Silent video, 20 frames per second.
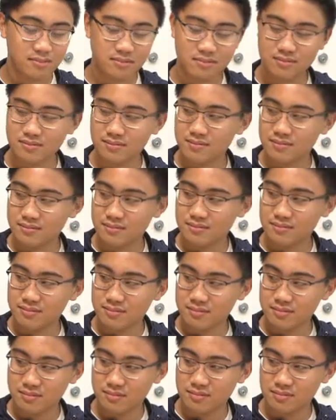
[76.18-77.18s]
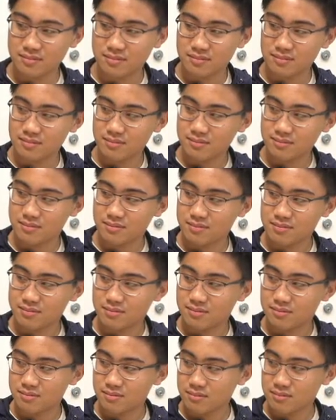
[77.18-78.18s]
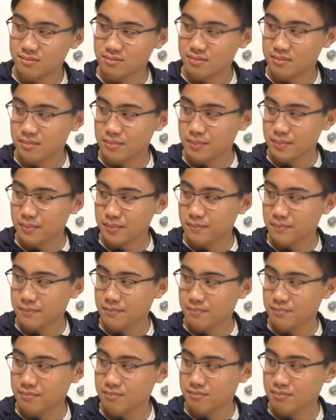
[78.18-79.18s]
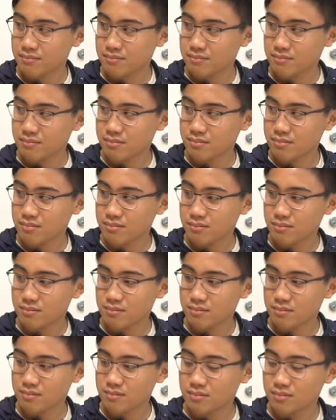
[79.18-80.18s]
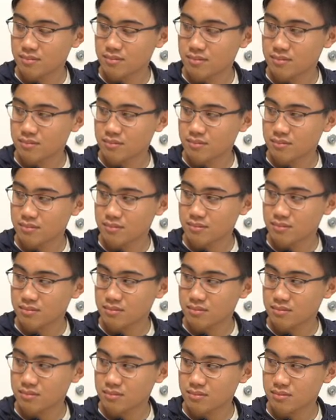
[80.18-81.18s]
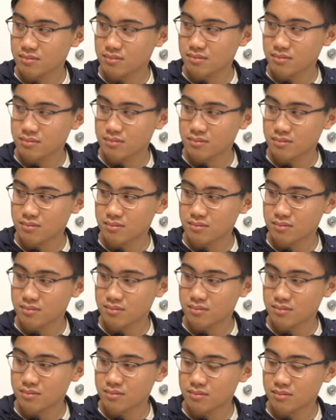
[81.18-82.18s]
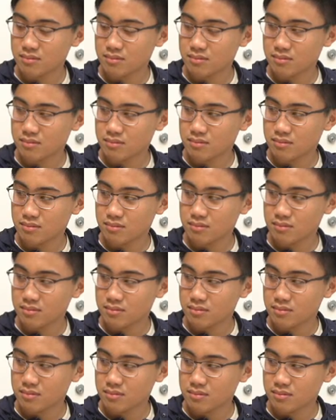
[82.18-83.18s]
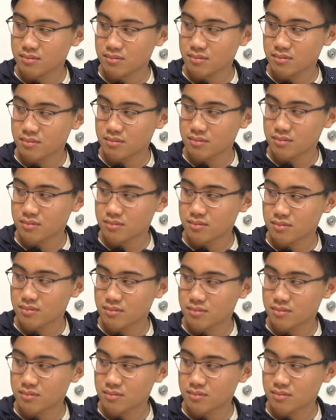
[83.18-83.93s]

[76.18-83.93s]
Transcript: This person isn't speaking.